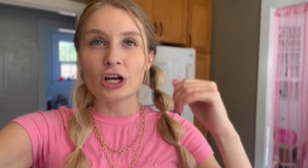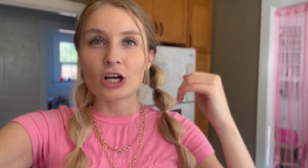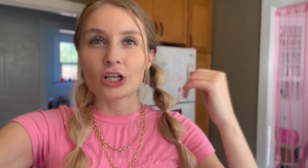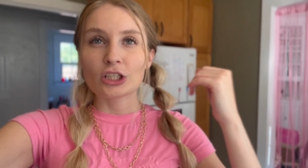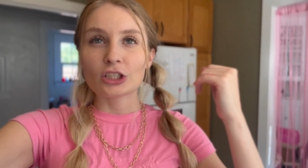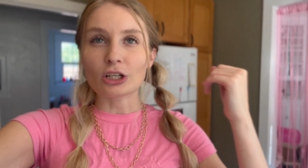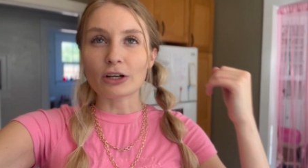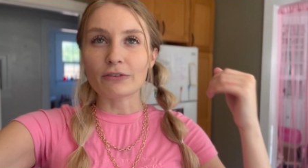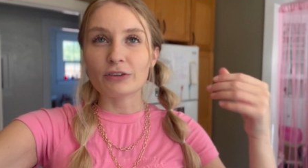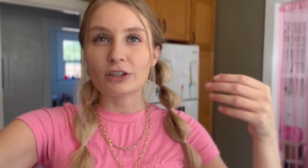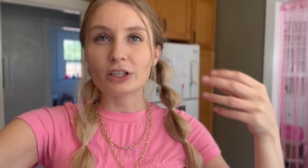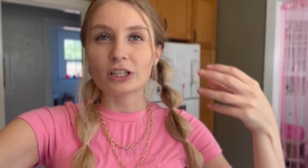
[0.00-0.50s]

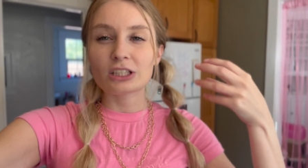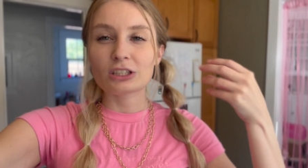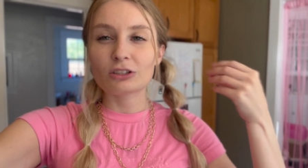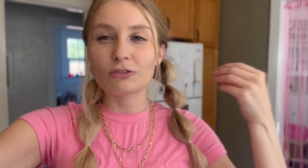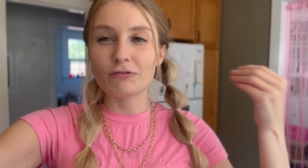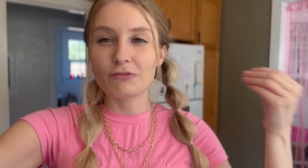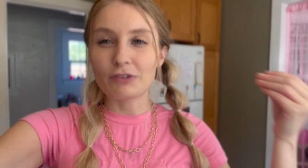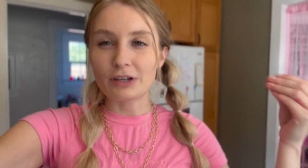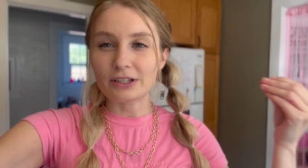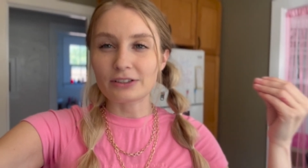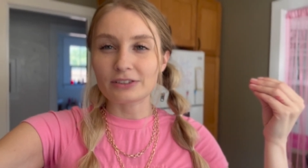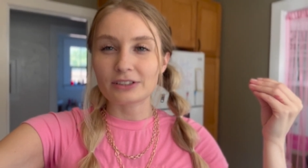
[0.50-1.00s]
So I feel like it's
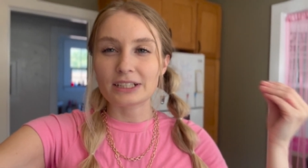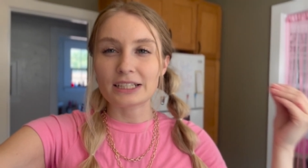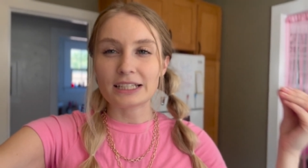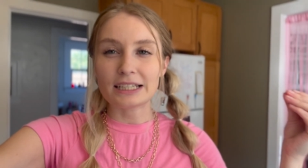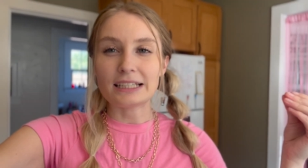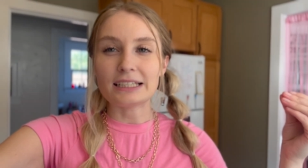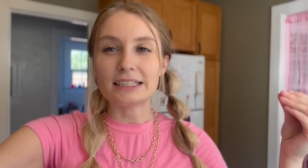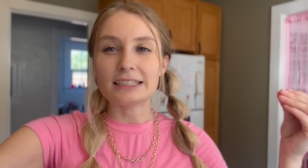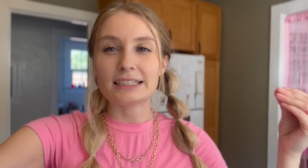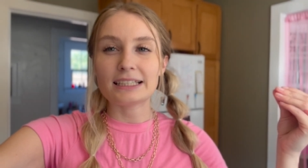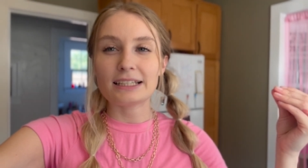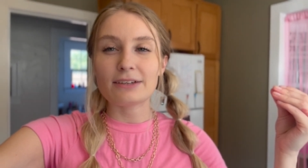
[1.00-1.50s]
very
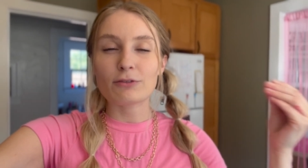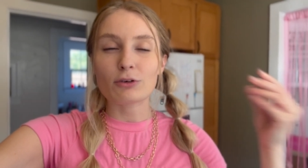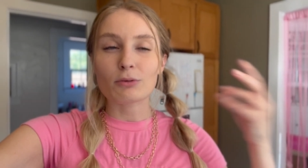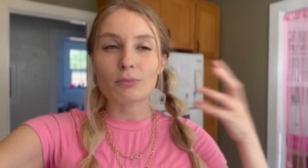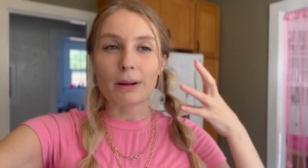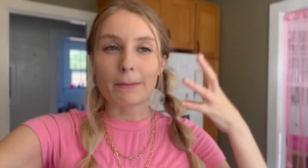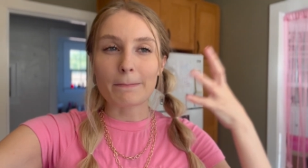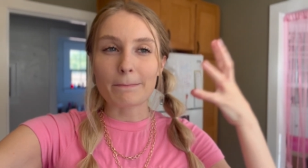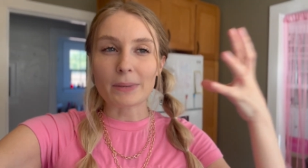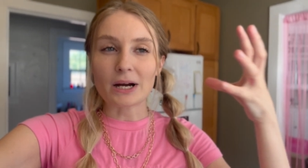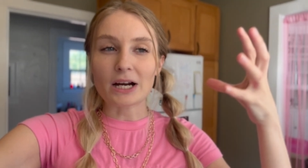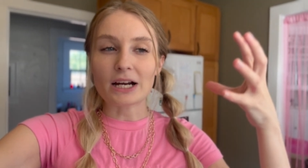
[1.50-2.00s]
easy for
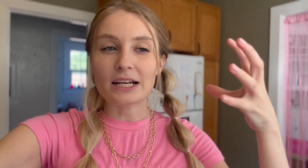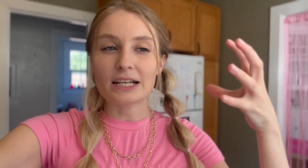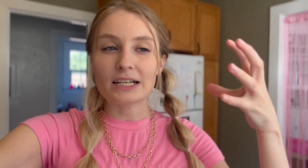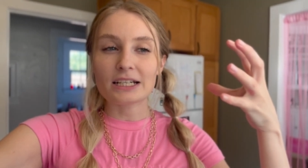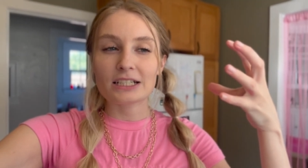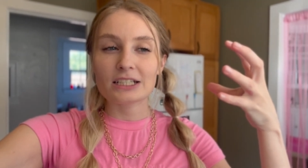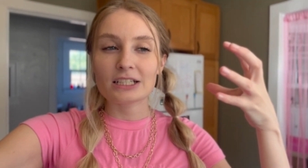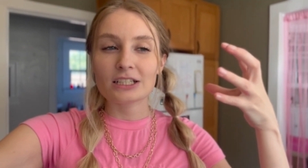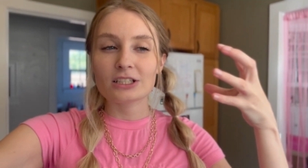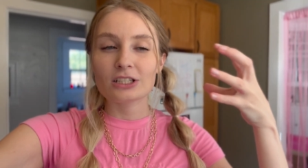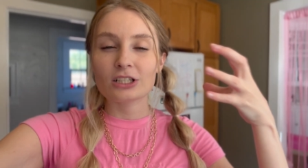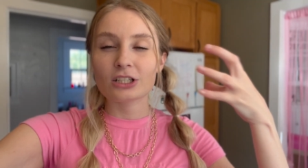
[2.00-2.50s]
my
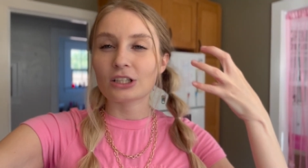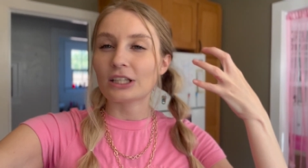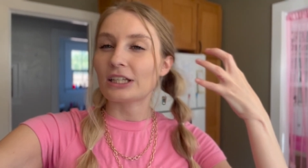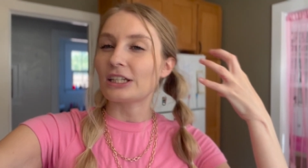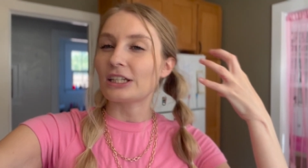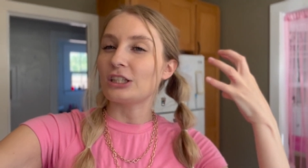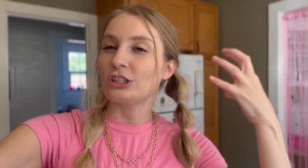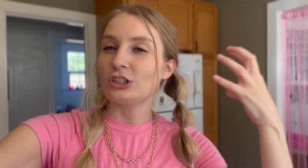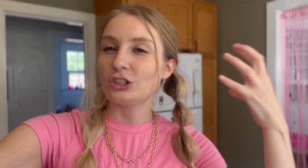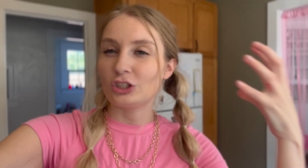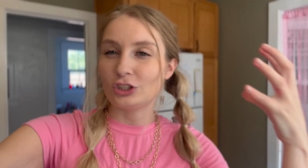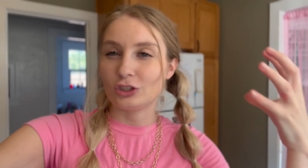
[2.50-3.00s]
mind to like
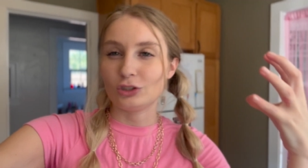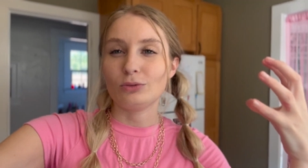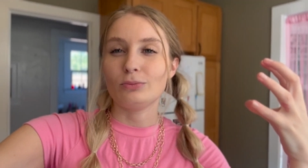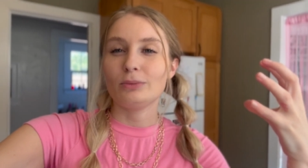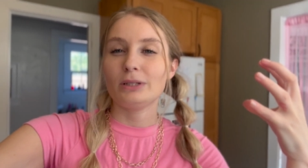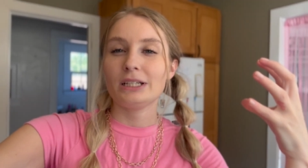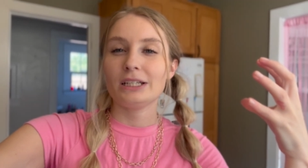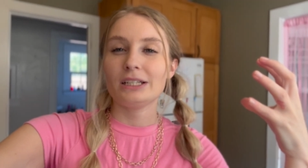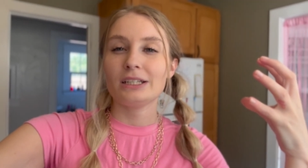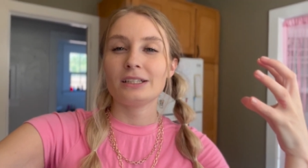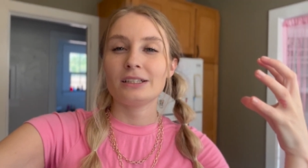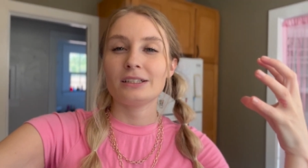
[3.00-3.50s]
consume
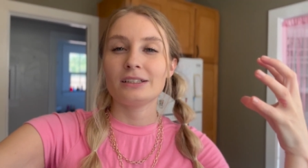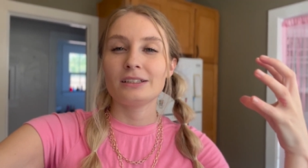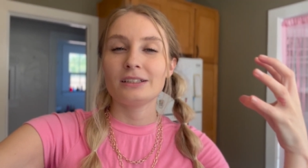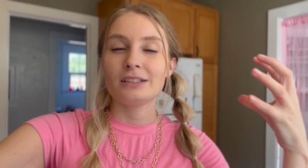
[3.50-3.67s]
it.